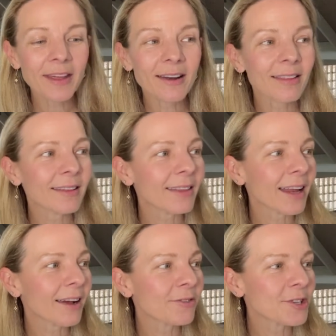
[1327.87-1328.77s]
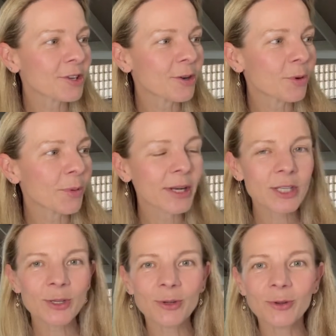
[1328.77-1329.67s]
then I think that afternoon we went
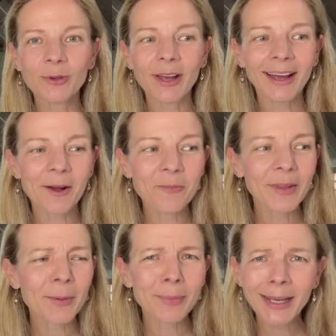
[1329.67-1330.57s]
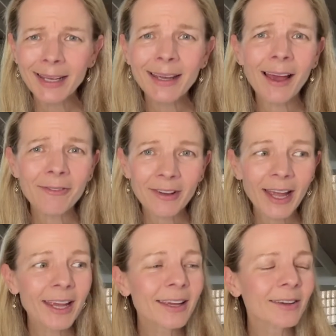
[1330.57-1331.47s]
to a pig
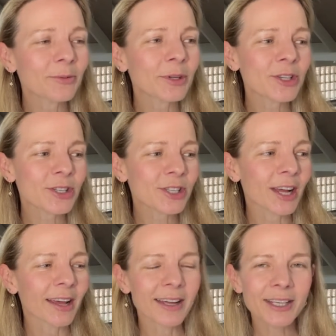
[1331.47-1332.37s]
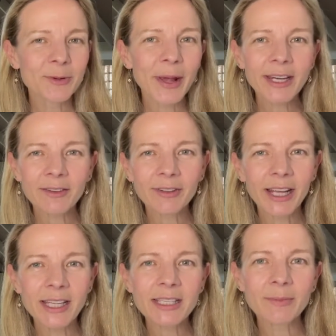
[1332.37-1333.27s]
cafe, which Japan definitely
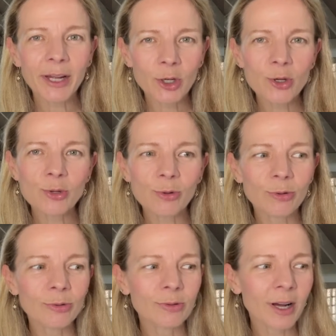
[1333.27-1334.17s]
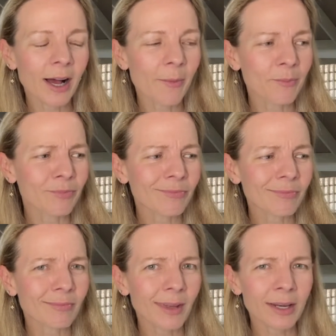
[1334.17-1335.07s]
has some unusual
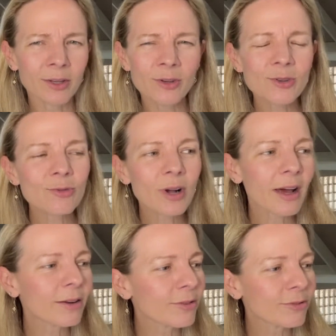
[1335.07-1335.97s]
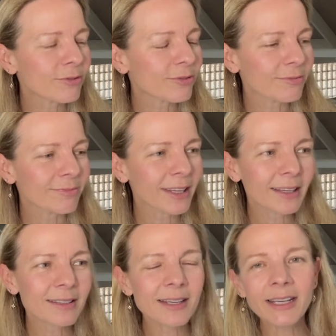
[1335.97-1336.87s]
kind of
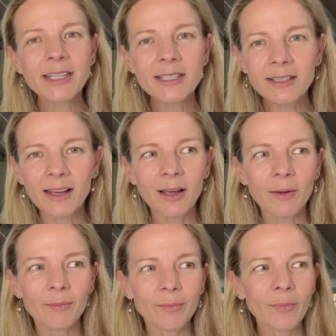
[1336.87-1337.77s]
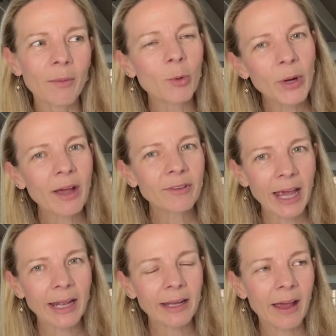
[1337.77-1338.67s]
things. I guess, we have
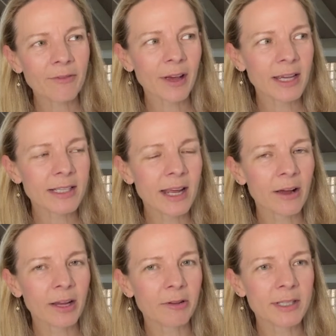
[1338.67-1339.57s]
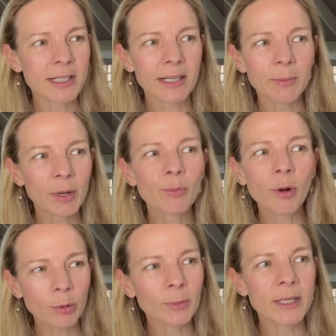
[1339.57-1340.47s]
cat cafes now here in Sydney, but it
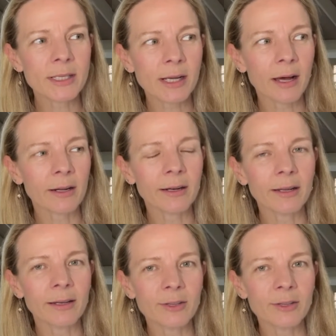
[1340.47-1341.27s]
probably started in